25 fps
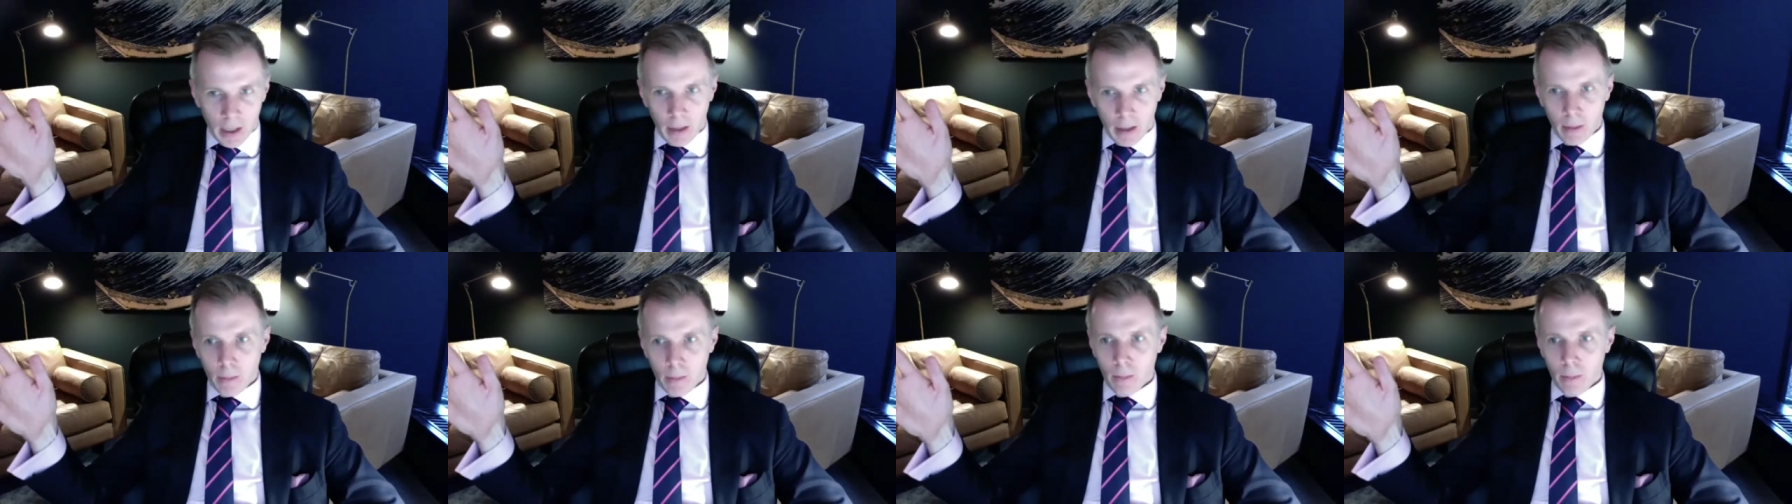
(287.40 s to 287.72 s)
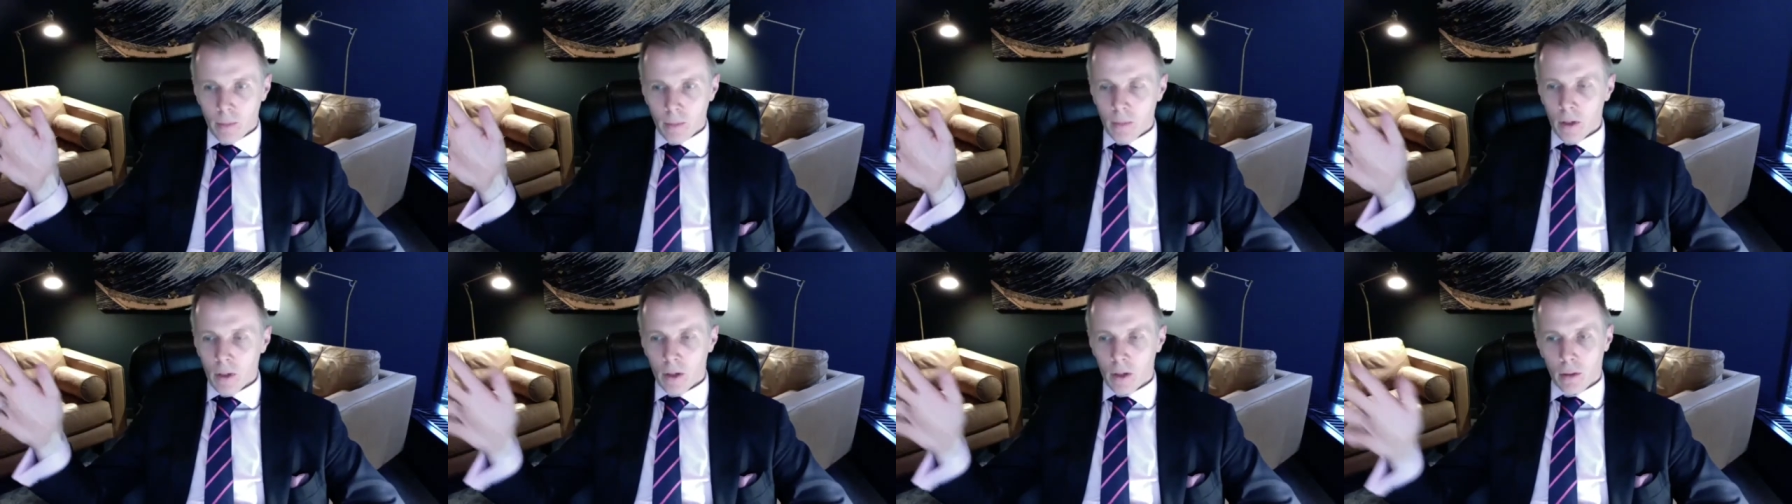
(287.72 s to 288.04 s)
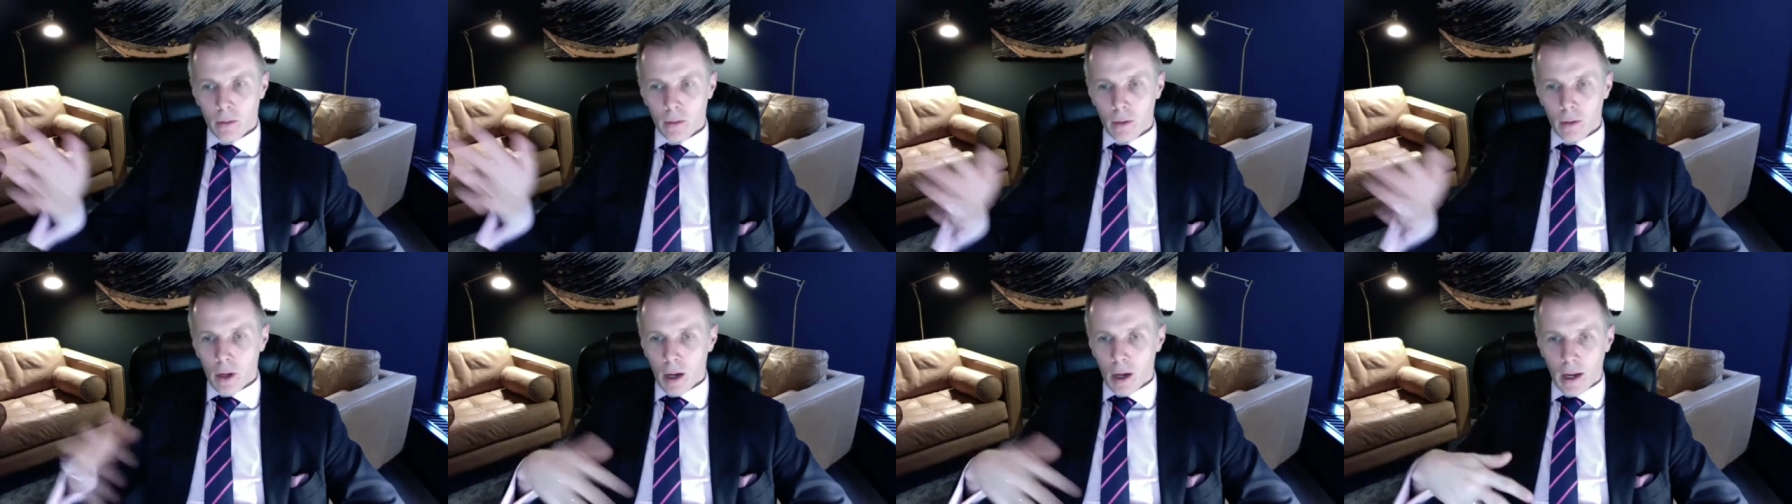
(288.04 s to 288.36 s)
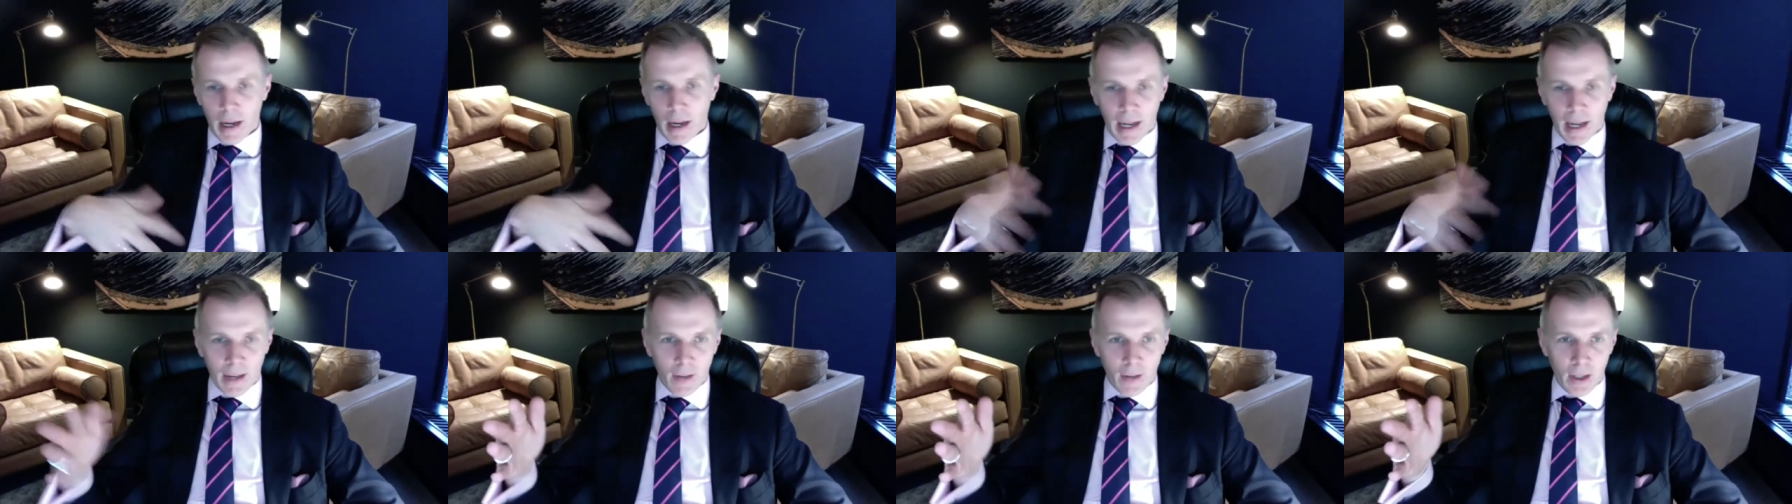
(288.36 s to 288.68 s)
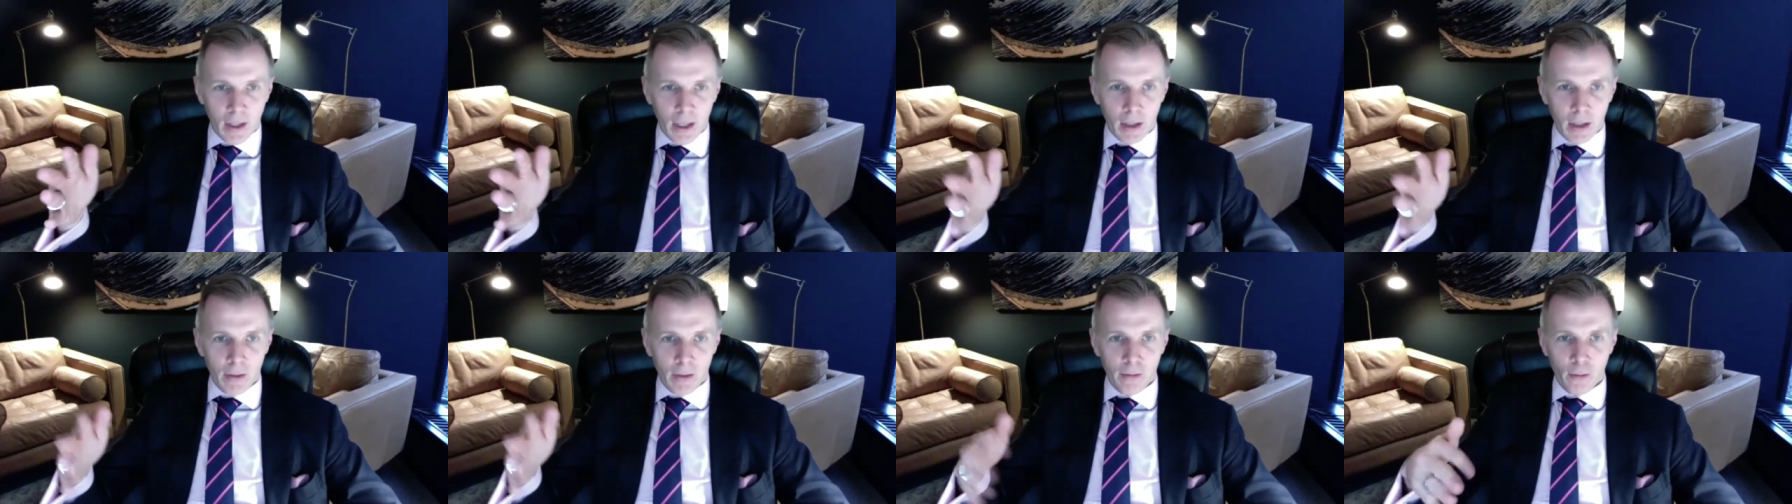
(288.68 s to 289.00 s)
Not
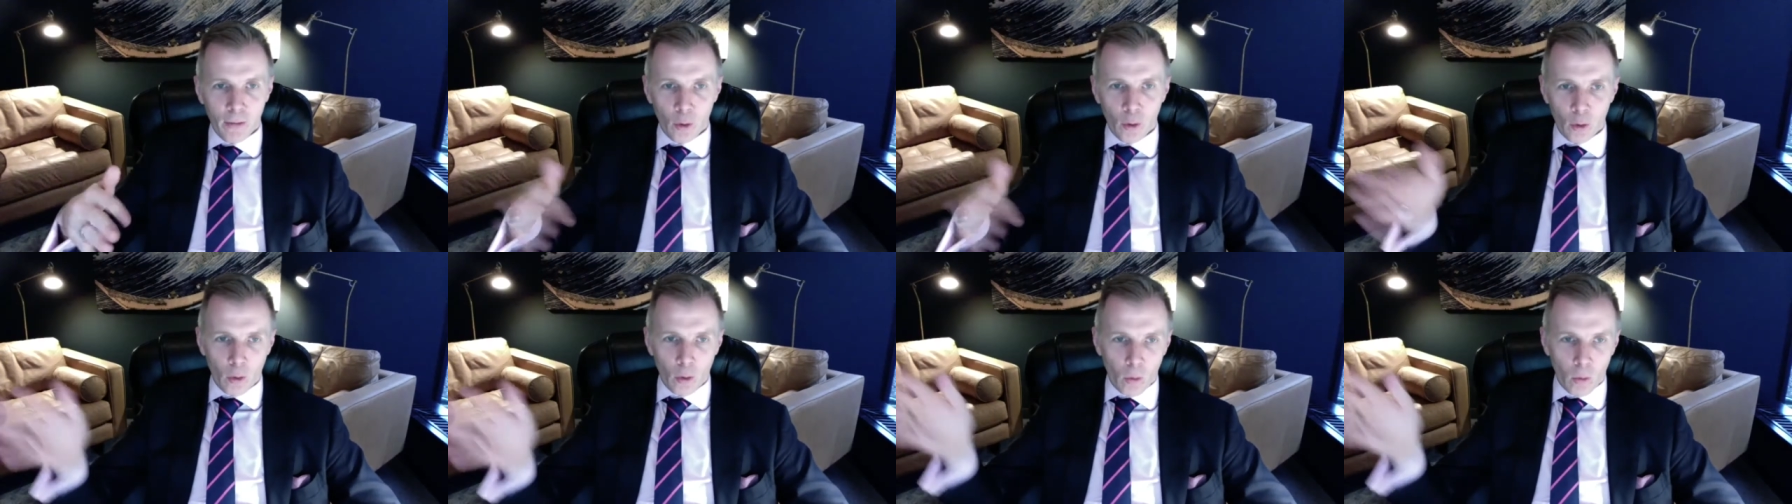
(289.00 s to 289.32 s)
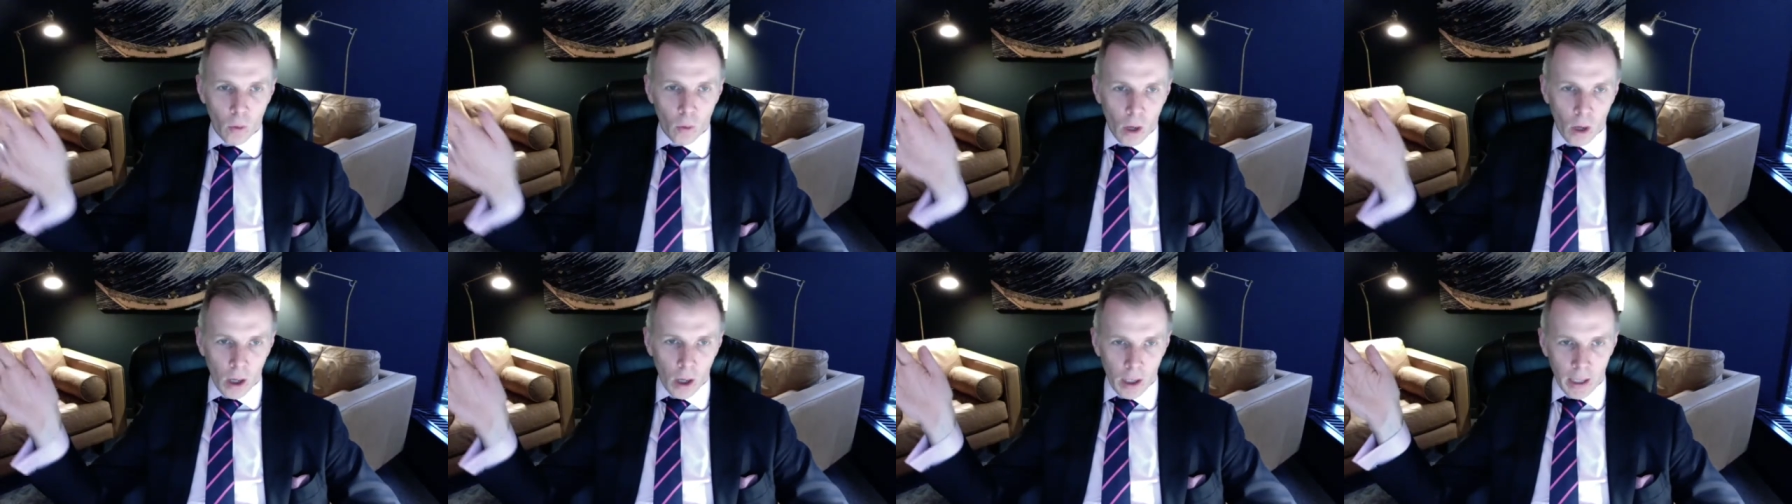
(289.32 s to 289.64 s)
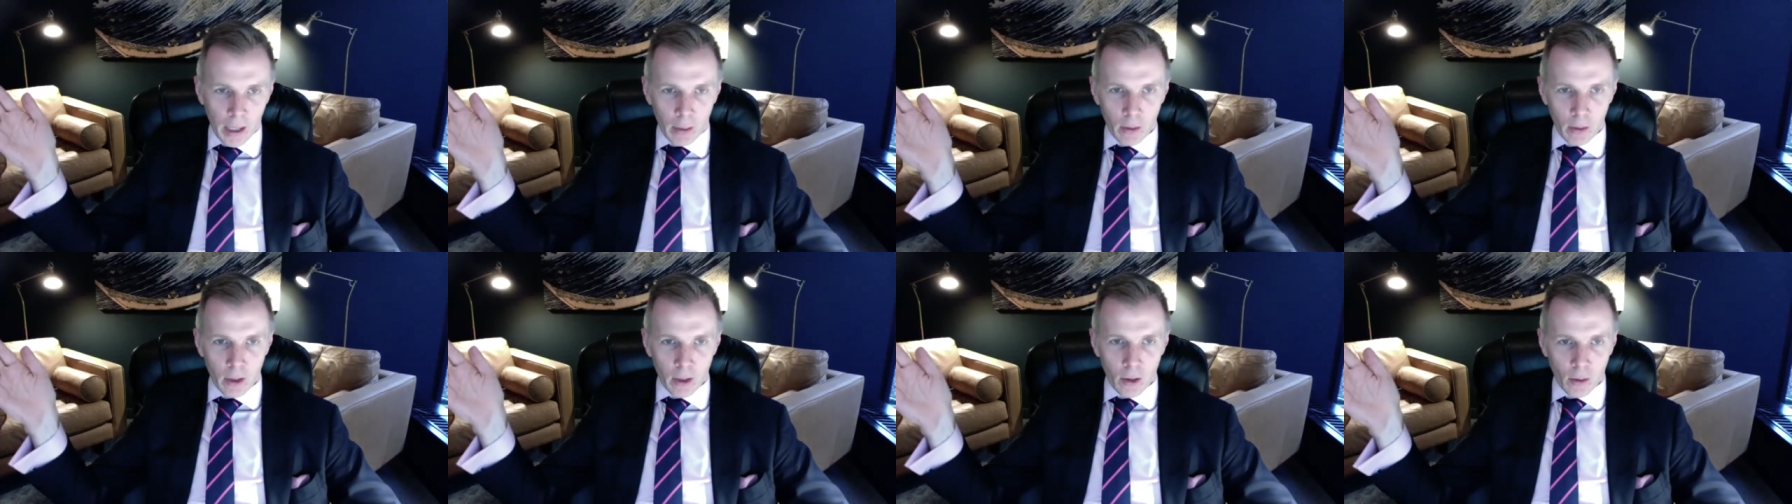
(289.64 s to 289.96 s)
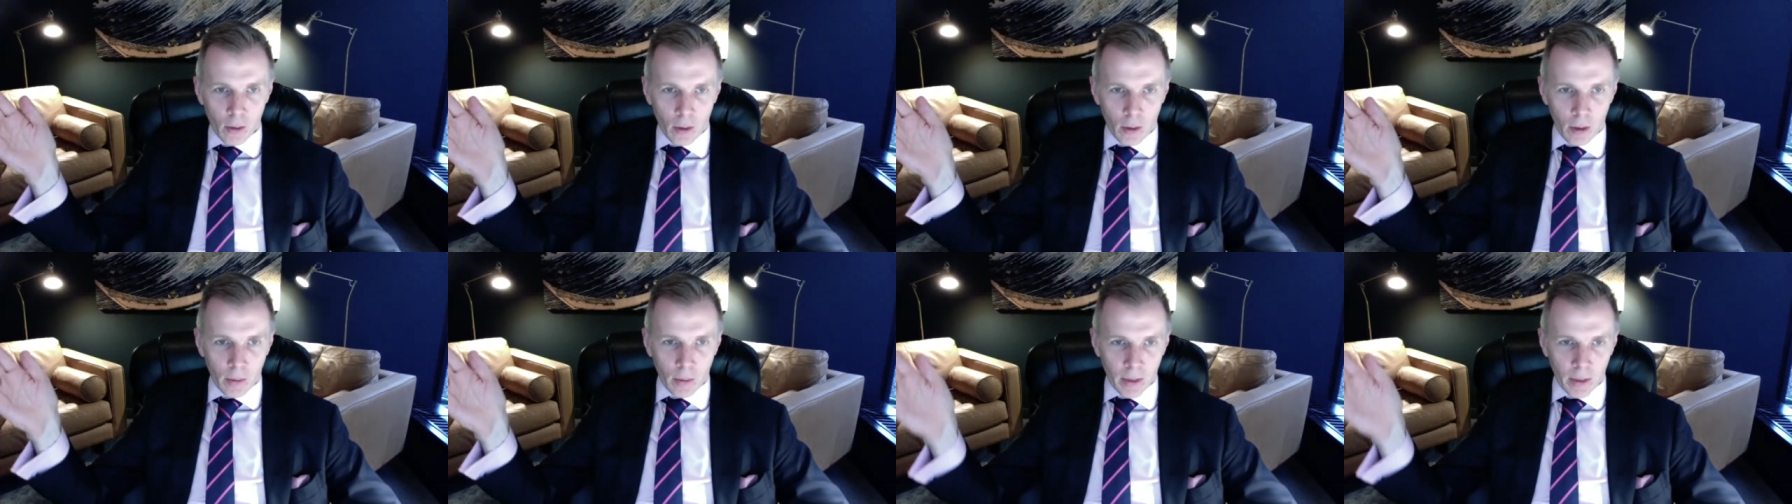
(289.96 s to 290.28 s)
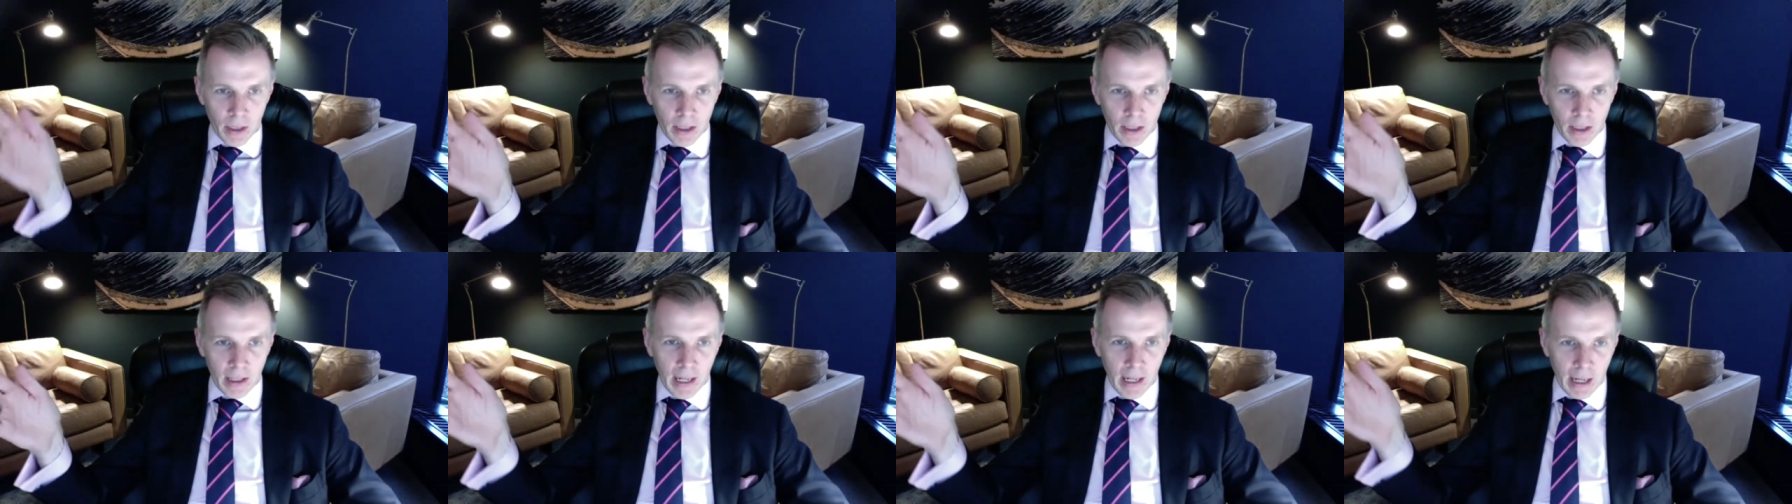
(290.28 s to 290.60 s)
having food walk out the door when the
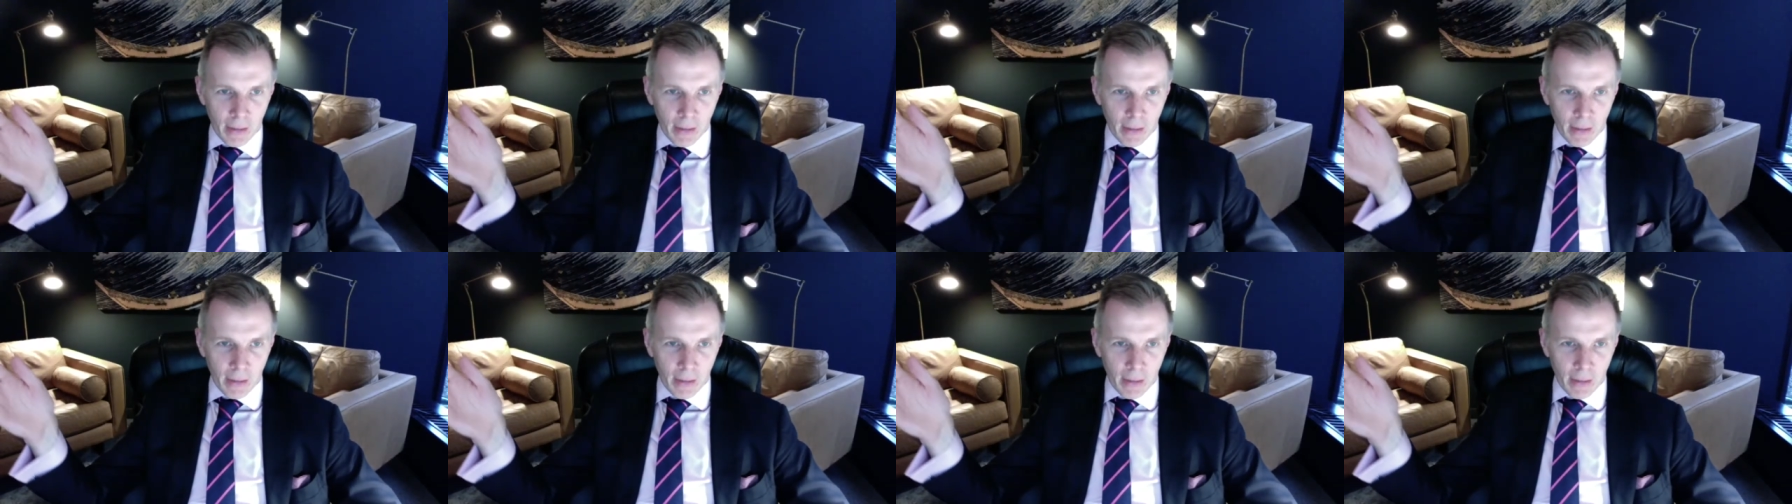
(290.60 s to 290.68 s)
staff